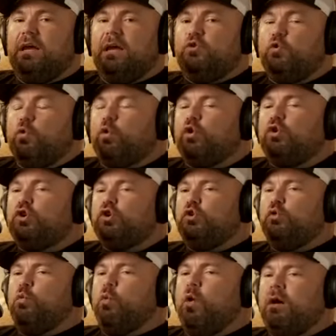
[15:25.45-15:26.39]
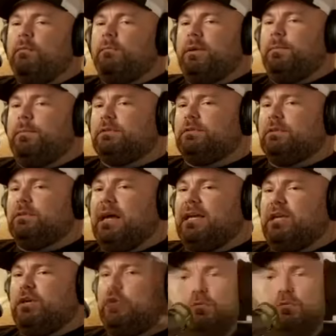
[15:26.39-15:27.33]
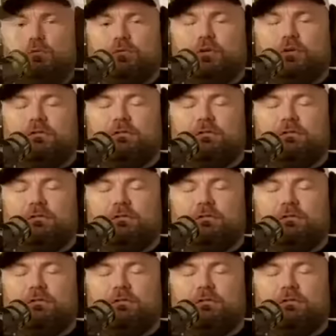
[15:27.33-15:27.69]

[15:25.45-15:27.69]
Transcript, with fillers: nor do you want people to like you for a